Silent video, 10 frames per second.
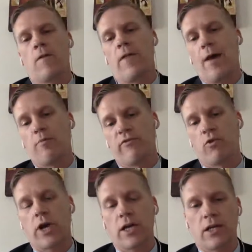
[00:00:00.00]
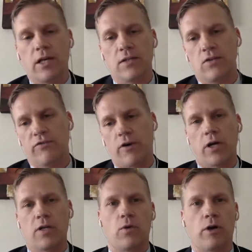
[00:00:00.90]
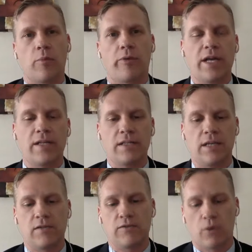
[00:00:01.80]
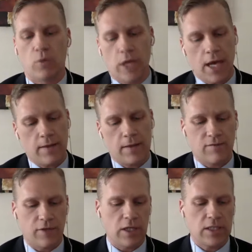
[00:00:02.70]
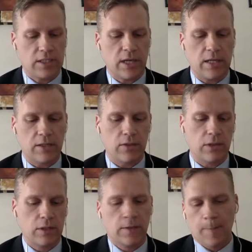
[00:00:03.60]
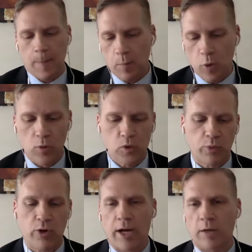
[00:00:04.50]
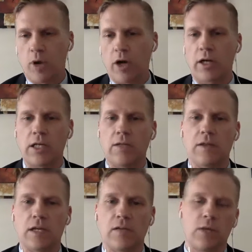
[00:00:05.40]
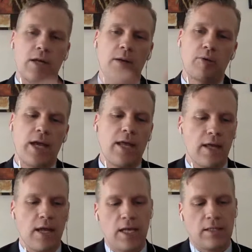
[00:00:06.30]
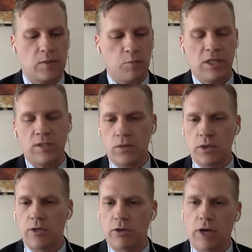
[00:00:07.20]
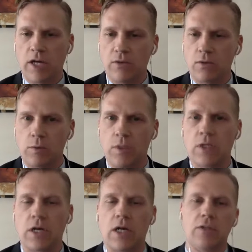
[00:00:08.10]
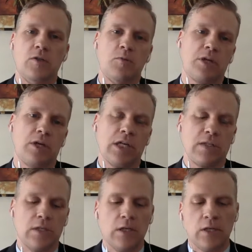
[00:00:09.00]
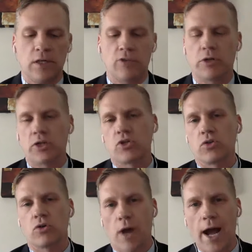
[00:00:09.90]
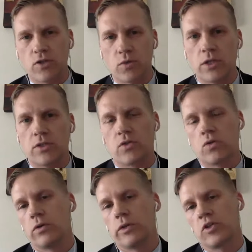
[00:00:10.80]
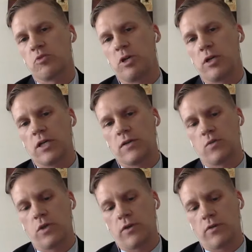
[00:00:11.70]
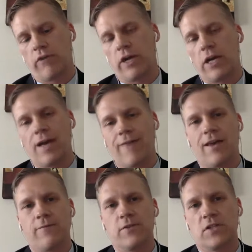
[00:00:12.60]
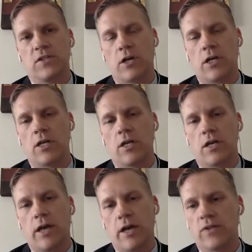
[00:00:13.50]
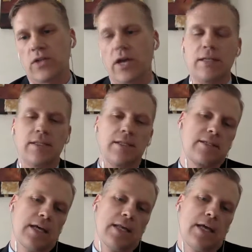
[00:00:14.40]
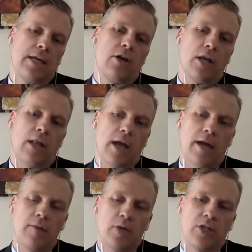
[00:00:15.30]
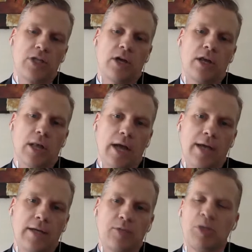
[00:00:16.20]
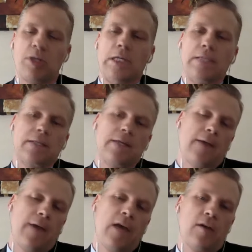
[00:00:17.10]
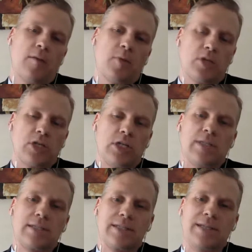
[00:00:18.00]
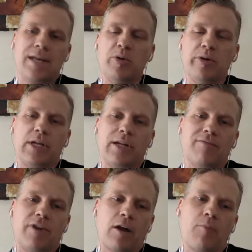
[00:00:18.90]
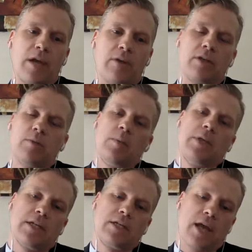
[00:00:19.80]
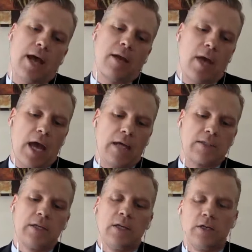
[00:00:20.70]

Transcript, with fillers: That before I could get too far into what our brand stands for, we had these very siloed almost product marketing things. We had a brand that had to speak to an undergraduate women's college experience, a traditional graduate school experience with a very heavy emphasis on health sciences, and then an online, emerging online experience and an emerging sustainability and environmental commitment that Chatham has.